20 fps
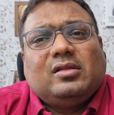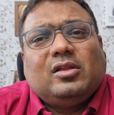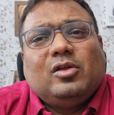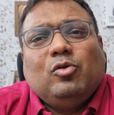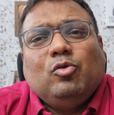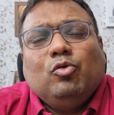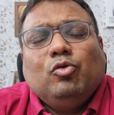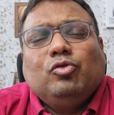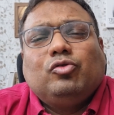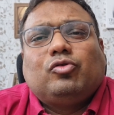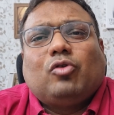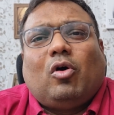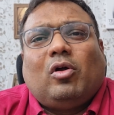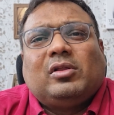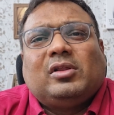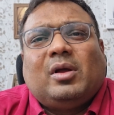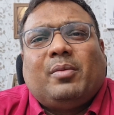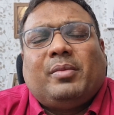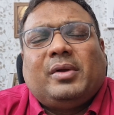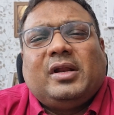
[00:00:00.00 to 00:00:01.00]
They lose
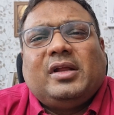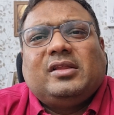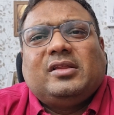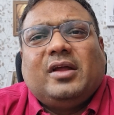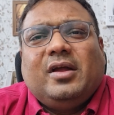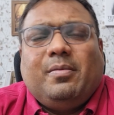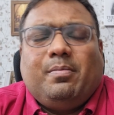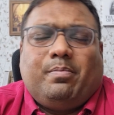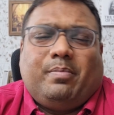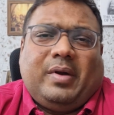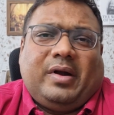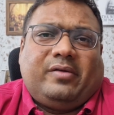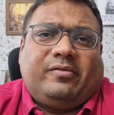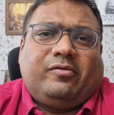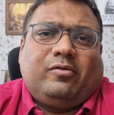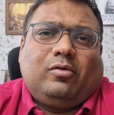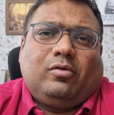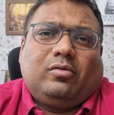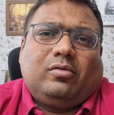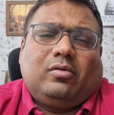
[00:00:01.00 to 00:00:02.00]
all the money they bet
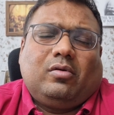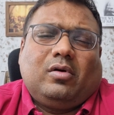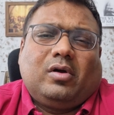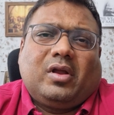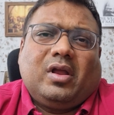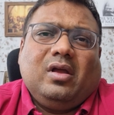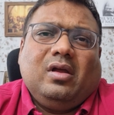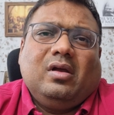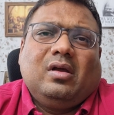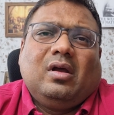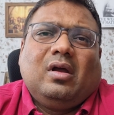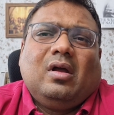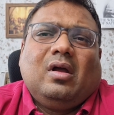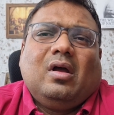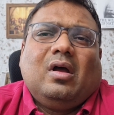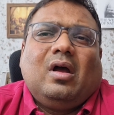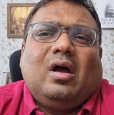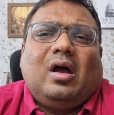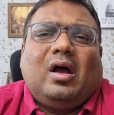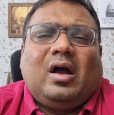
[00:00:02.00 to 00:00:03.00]
for. Okay.
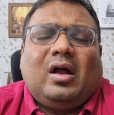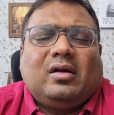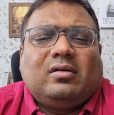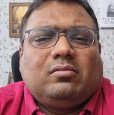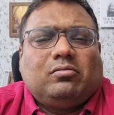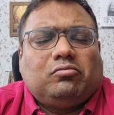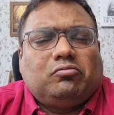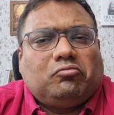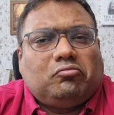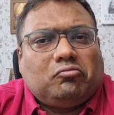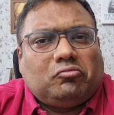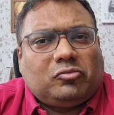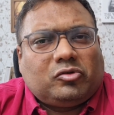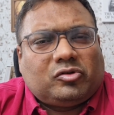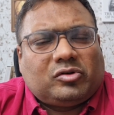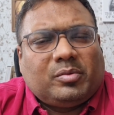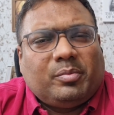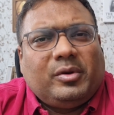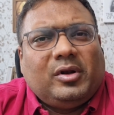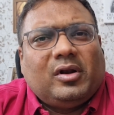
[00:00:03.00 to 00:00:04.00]
And
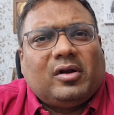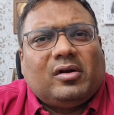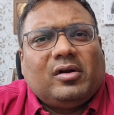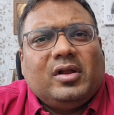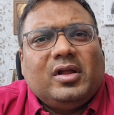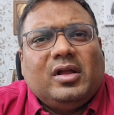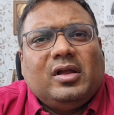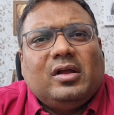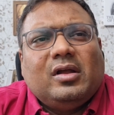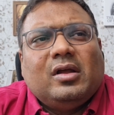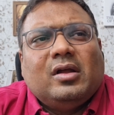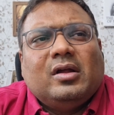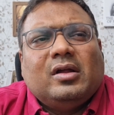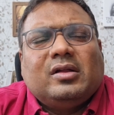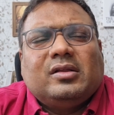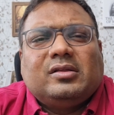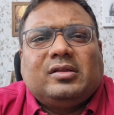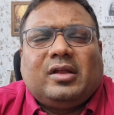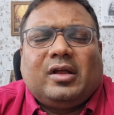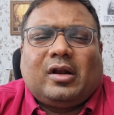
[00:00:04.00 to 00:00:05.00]
similarly,
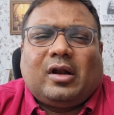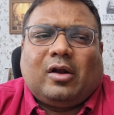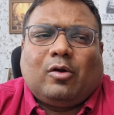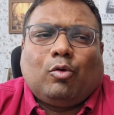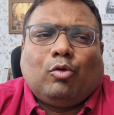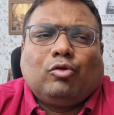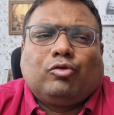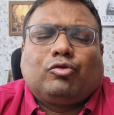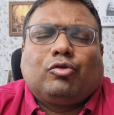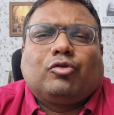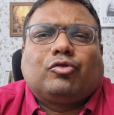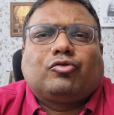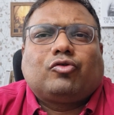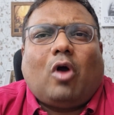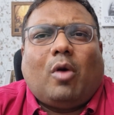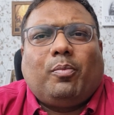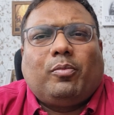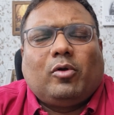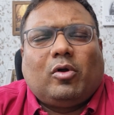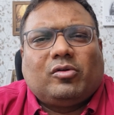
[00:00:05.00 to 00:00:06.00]
there are also
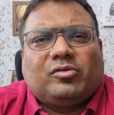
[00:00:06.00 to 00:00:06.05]
stop